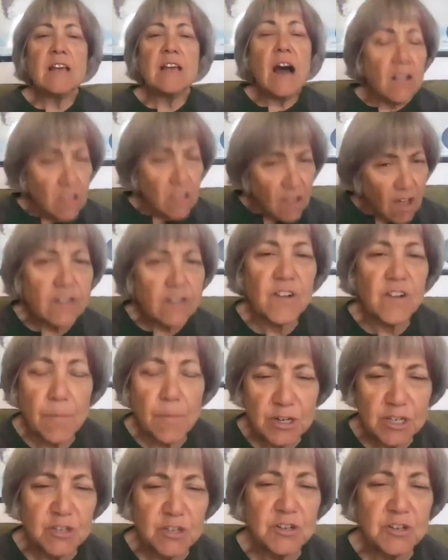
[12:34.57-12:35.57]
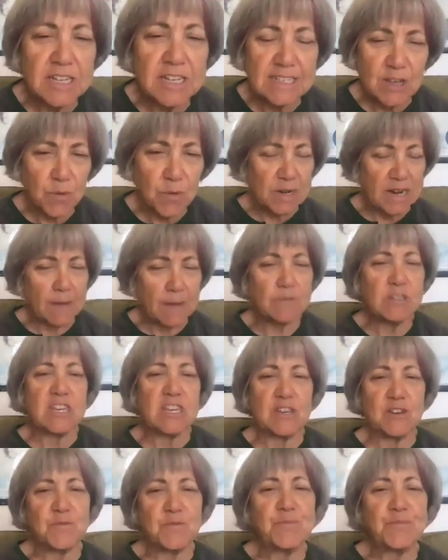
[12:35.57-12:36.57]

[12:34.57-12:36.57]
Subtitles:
A lot of opportunities open up to you.